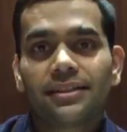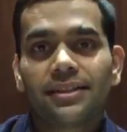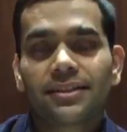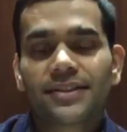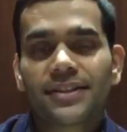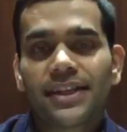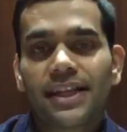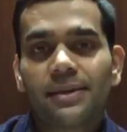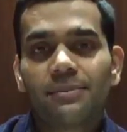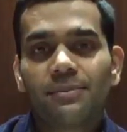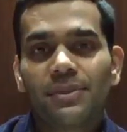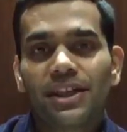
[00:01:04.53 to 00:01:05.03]
the
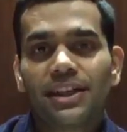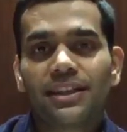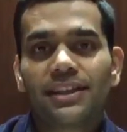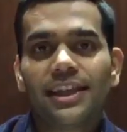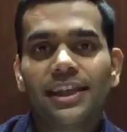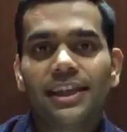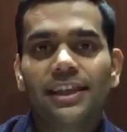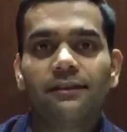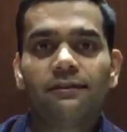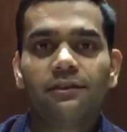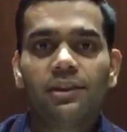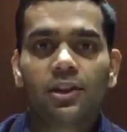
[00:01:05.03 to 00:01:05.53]
same in
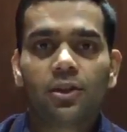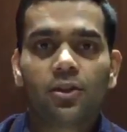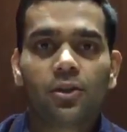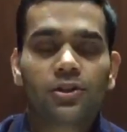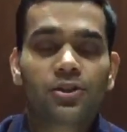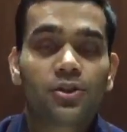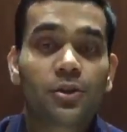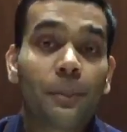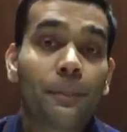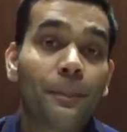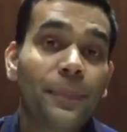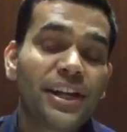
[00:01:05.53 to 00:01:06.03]
the evening
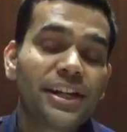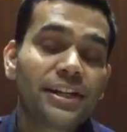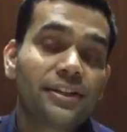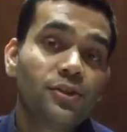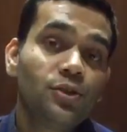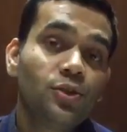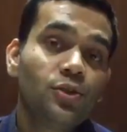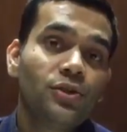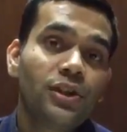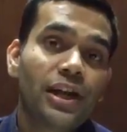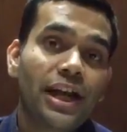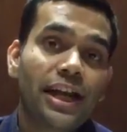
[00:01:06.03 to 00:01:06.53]
also.
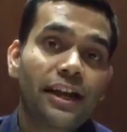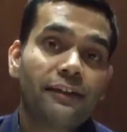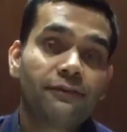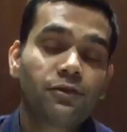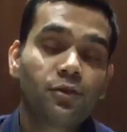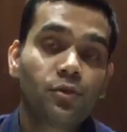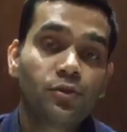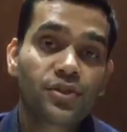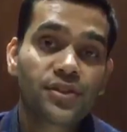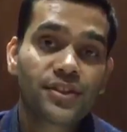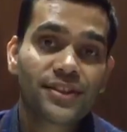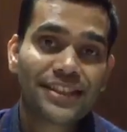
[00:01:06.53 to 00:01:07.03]
But you
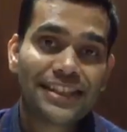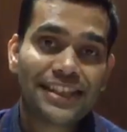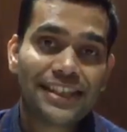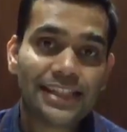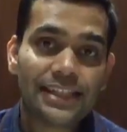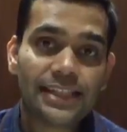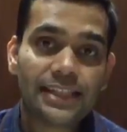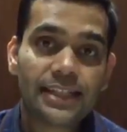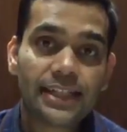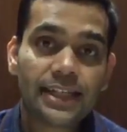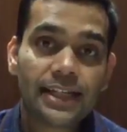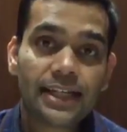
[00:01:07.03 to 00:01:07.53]
have to
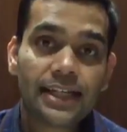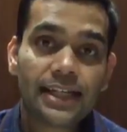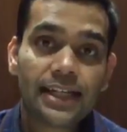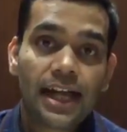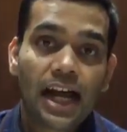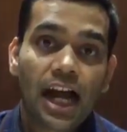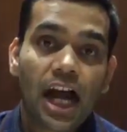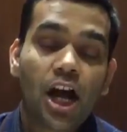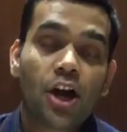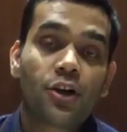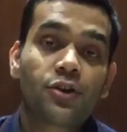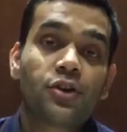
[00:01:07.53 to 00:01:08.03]
see
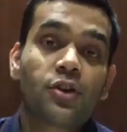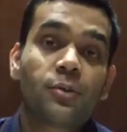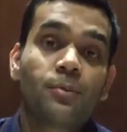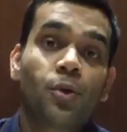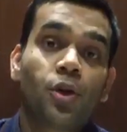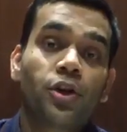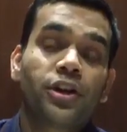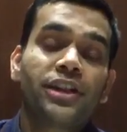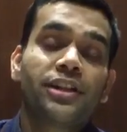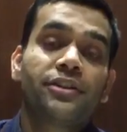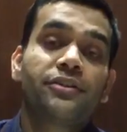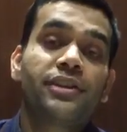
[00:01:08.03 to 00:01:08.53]
how your
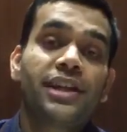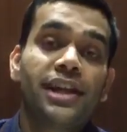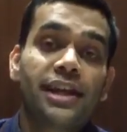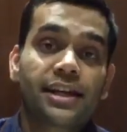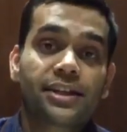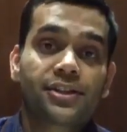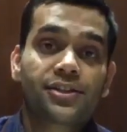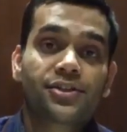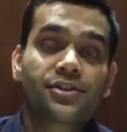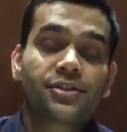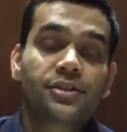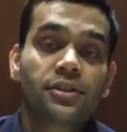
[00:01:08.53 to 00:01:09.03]
body
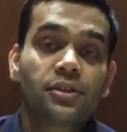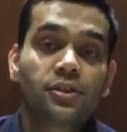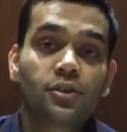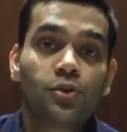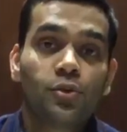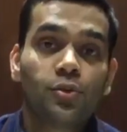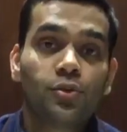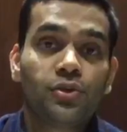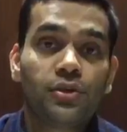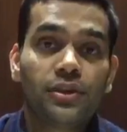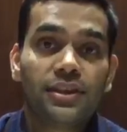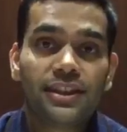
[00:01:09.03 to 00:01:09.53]
reacts
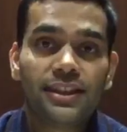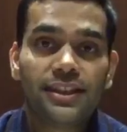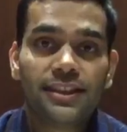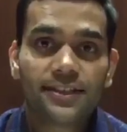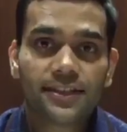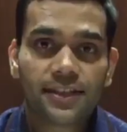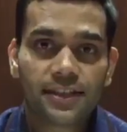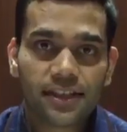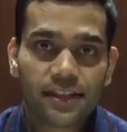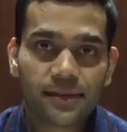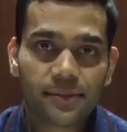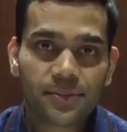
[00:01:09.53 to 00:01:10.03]
to
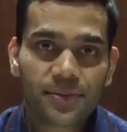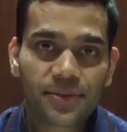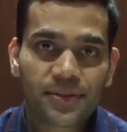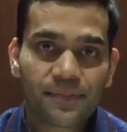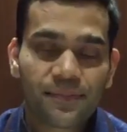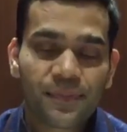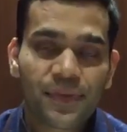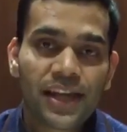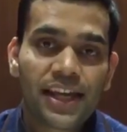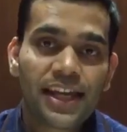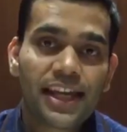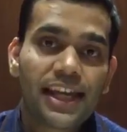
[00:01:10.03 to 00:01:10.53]
these herbs.
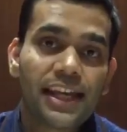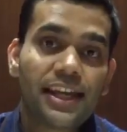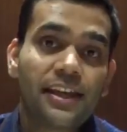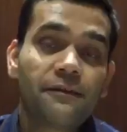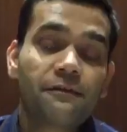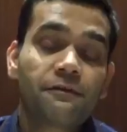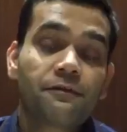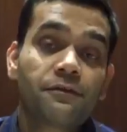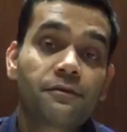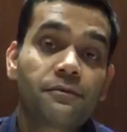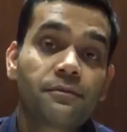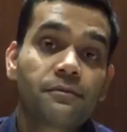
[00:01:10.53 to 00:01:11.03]

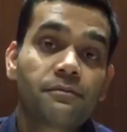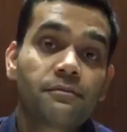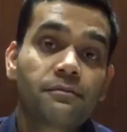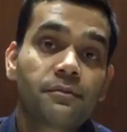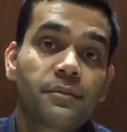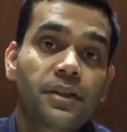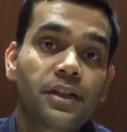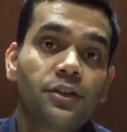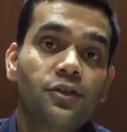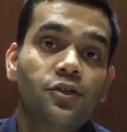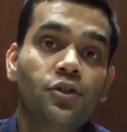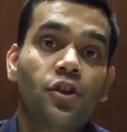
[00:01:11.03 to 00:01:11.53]
If
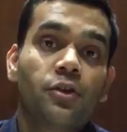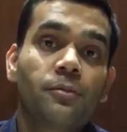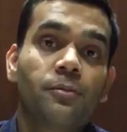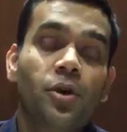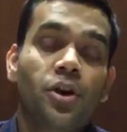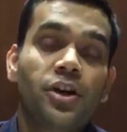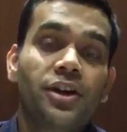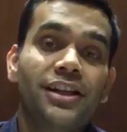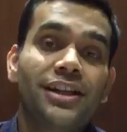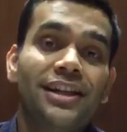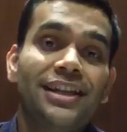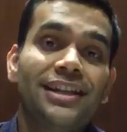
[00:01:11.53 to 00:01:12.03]
your
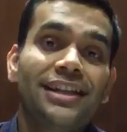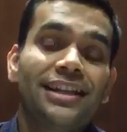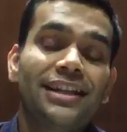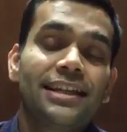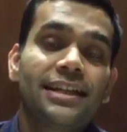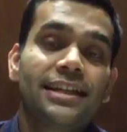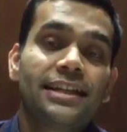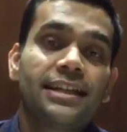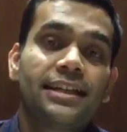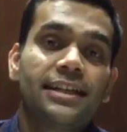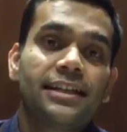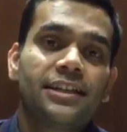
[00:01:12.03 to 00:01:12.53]

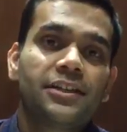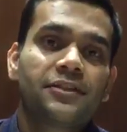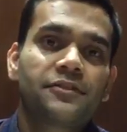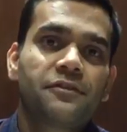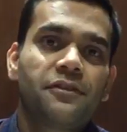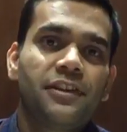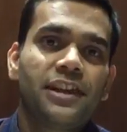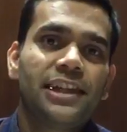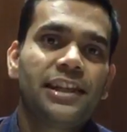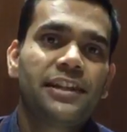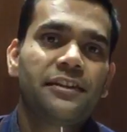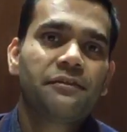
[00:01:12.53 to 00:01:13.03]
body
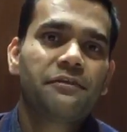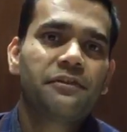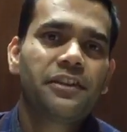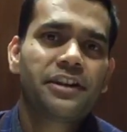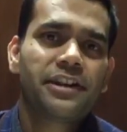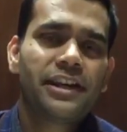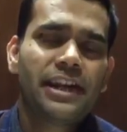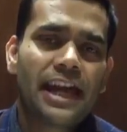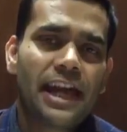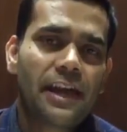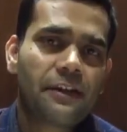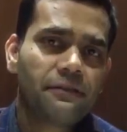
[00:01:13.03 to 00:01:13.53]
is feeling
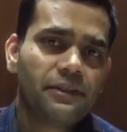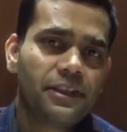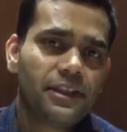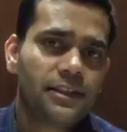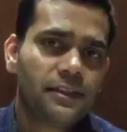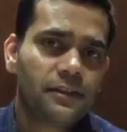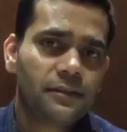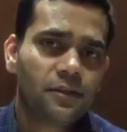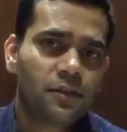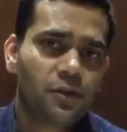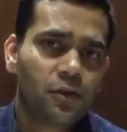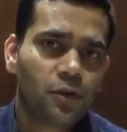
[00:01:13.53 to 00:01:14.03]
very
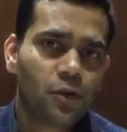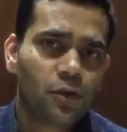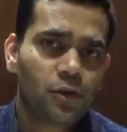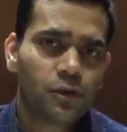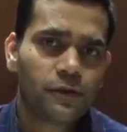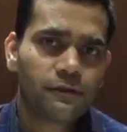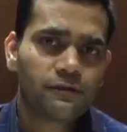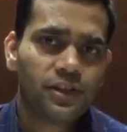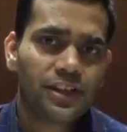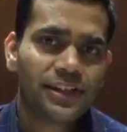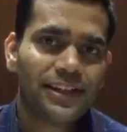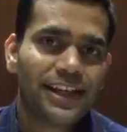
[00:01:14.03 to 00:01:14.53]
heavy
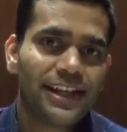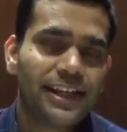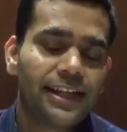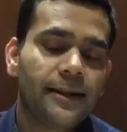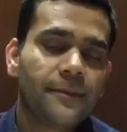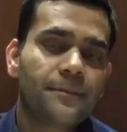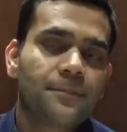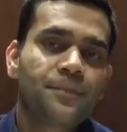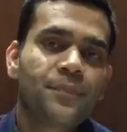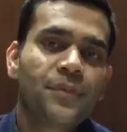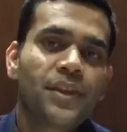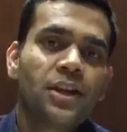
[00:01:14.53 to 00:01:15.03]
whole of the
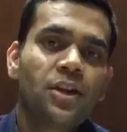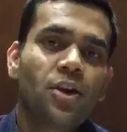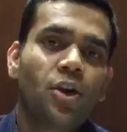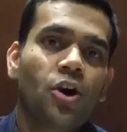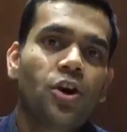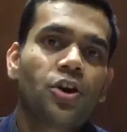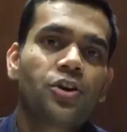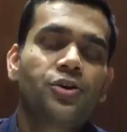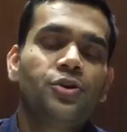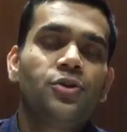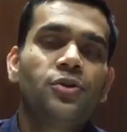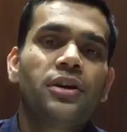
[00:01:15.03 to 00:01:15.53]
day,
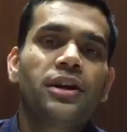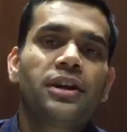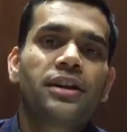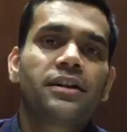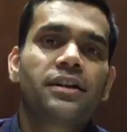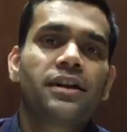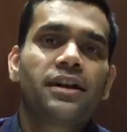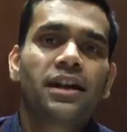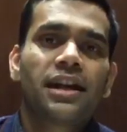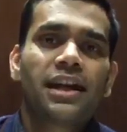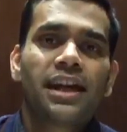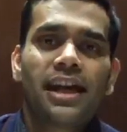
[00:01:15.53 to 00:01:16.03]
or you
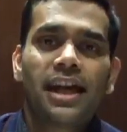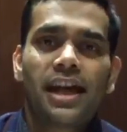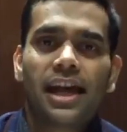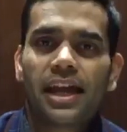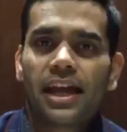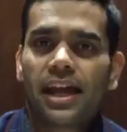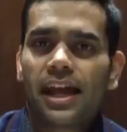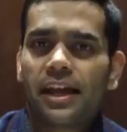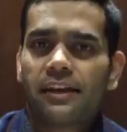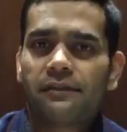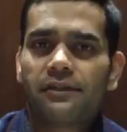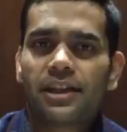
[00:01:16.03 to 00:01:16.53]
are
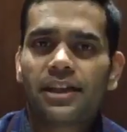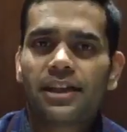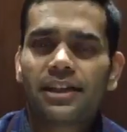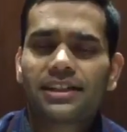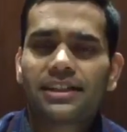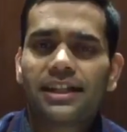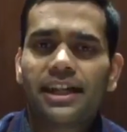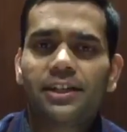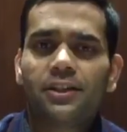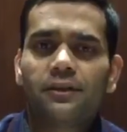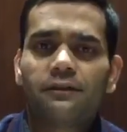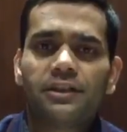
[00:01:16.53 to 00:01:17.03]
having a
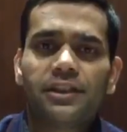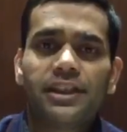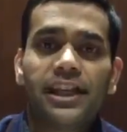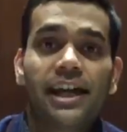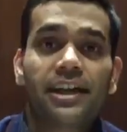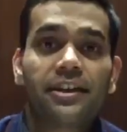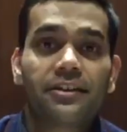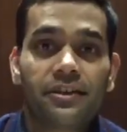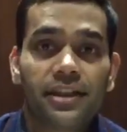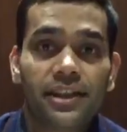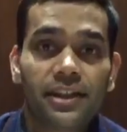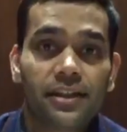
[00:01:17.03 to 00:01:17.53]
kind of a
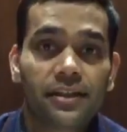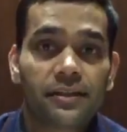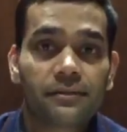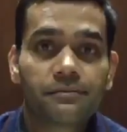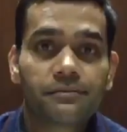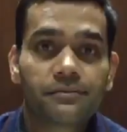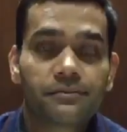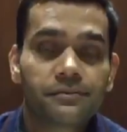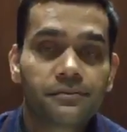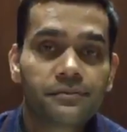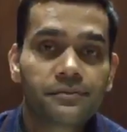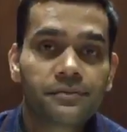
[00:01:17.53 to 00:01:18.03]
diarrhea,